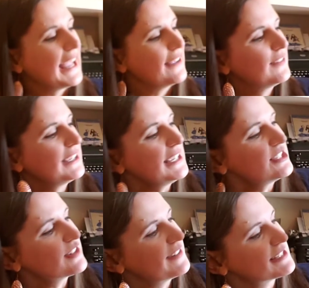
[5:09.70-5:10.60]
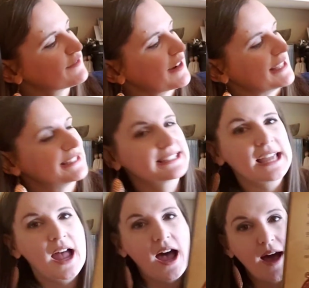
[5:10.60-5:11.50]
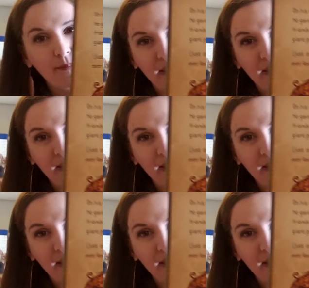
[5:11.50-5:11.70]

gave each of his friends a